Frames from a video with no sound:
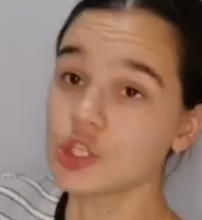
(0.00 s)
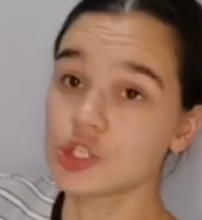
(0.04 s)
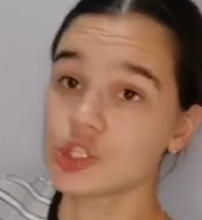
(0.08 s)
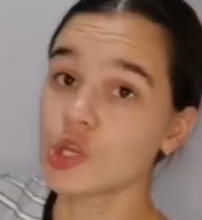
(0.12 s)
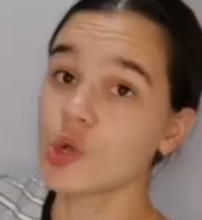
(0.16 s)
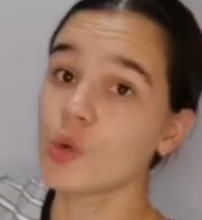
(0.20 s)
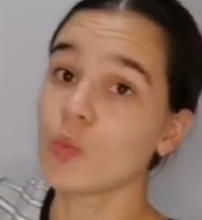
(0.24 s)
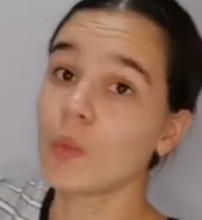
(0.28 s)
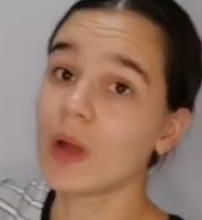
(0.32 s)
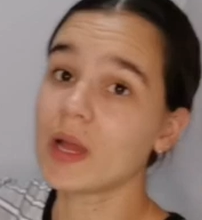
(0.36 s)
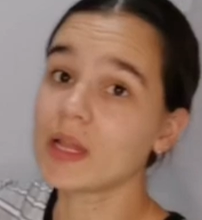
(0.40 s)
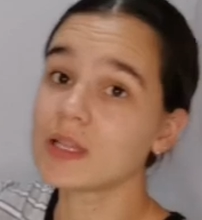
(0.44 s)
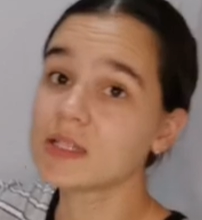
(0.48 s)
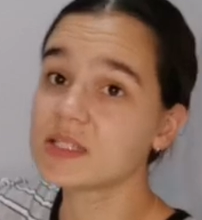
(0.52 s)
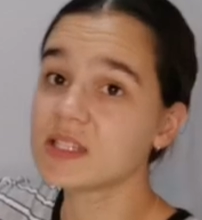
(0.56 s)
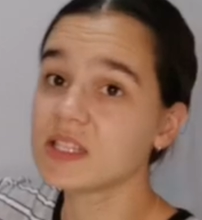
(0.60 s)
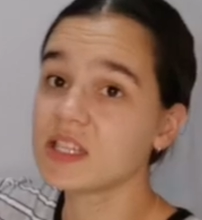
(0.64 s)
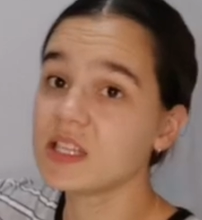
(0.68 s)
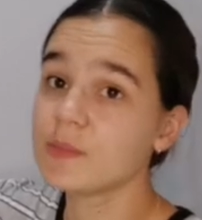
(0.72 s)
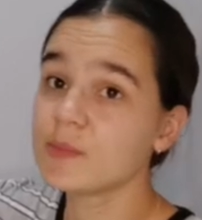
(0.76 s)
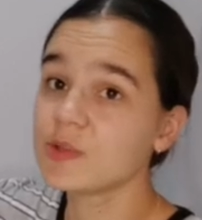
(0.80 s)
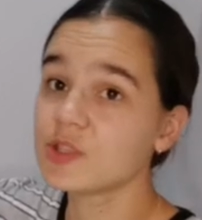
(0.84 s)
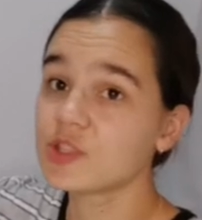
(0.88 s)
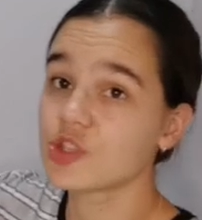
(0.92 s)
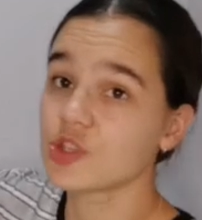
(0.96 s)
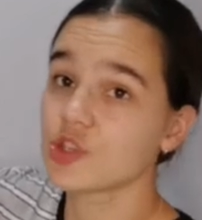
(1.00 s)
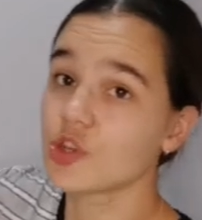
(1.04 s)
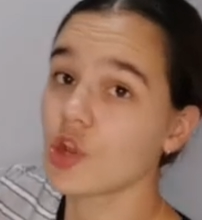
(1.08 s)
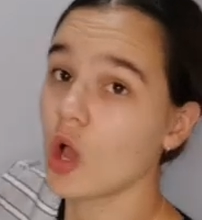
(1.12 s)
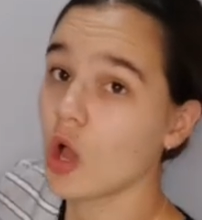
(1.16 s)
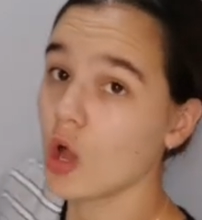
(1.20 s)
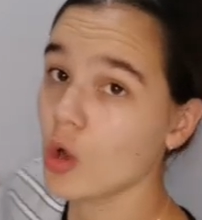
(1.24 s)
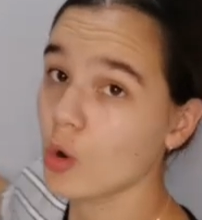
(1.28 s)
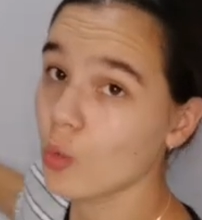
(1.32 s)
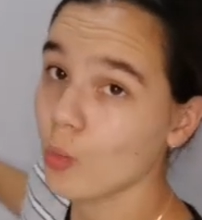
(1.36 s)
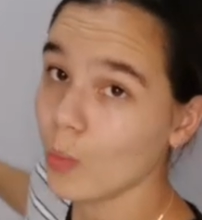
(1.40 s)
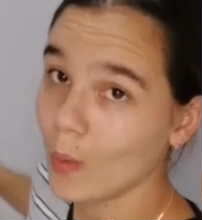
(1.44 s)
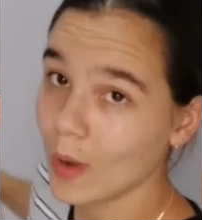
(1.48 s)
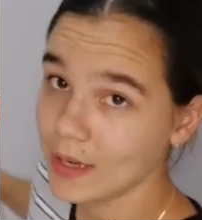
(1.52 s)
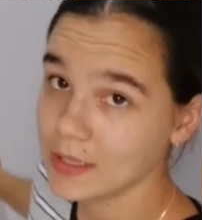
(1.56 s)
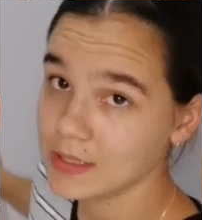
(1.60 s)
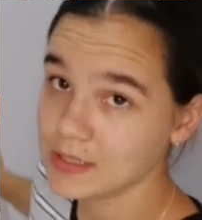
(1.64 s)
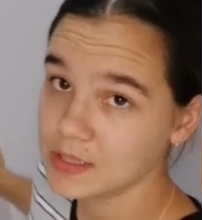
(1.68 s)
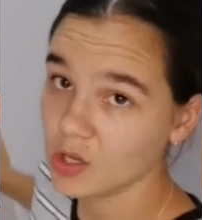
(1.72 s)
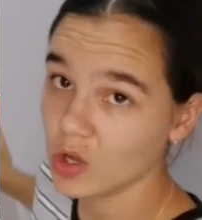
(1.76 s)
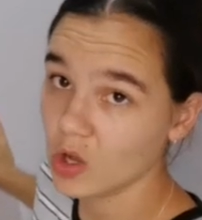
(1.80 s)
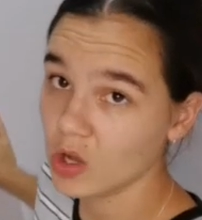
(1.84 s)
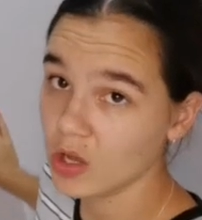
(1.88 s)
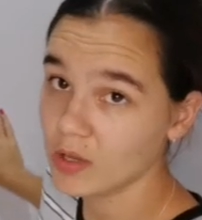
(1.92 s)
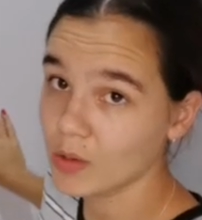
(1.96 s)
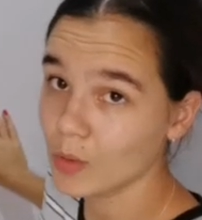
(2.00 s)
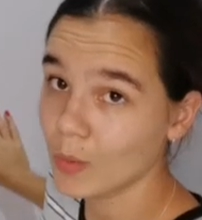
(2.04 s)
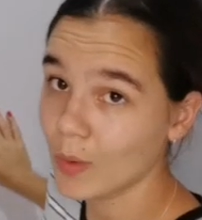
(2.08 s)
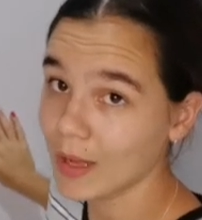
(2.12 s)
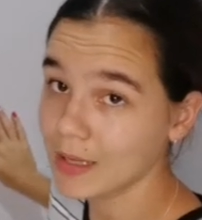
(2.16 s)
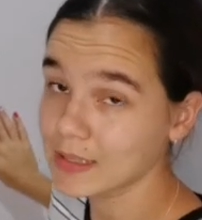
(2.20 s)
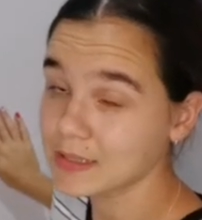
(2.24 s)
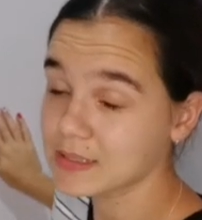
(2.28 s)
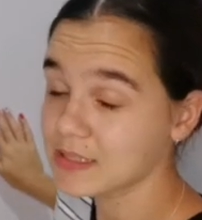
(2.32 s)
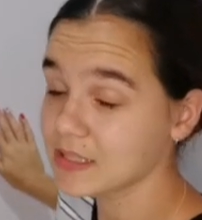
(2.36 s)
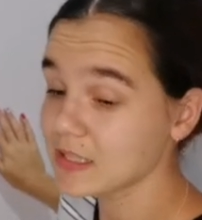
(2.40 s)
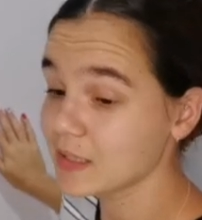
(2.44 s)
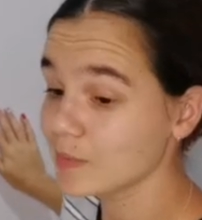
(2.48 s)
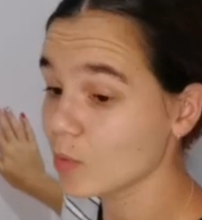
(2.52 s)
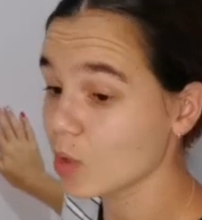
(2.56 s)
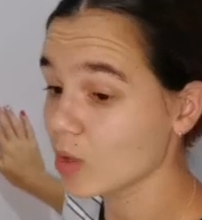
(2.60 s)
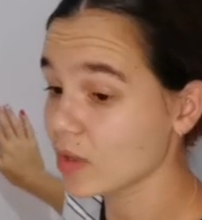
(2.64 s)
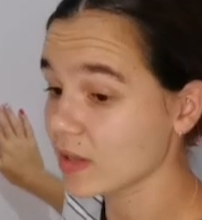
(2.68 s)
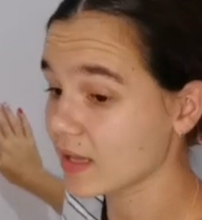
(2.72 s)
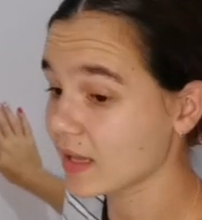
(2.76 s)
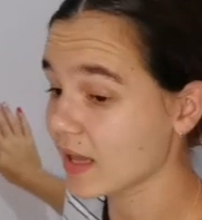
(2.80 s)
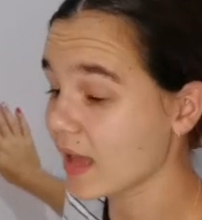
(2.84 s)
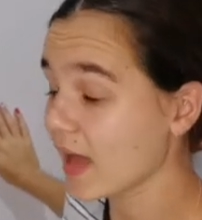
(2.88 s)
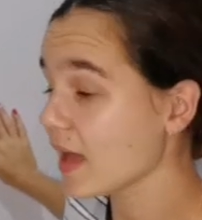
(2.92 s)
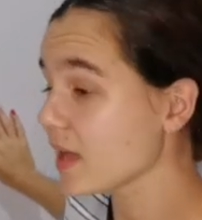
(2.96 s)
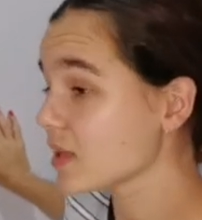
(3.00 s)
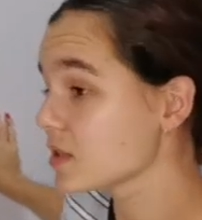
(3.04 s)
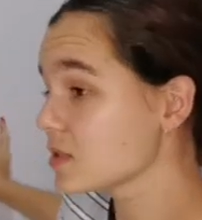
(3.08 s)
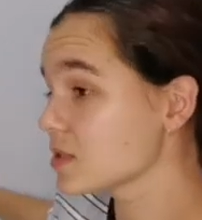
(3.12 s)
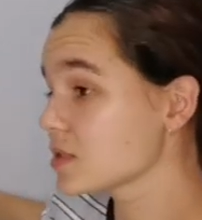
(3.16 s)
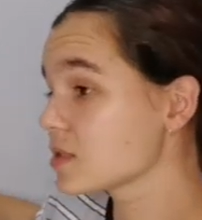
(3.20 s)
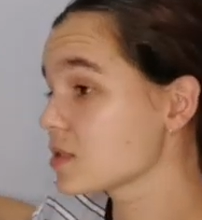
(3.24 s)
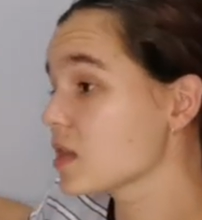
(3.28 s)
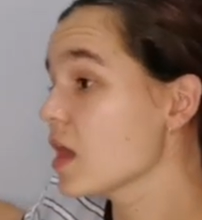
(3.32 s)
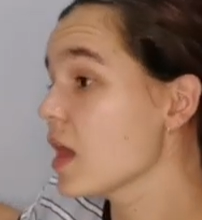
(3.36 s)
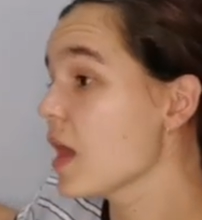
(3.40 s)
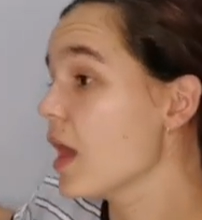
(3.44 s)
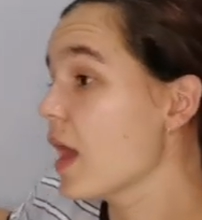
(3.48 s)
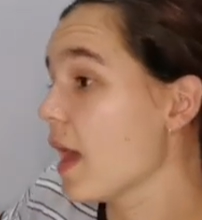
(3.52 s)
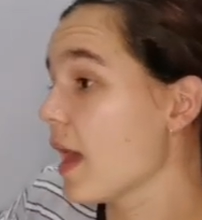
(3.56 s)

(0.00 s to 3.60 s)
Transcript: So one team is the dog, one team are the cats.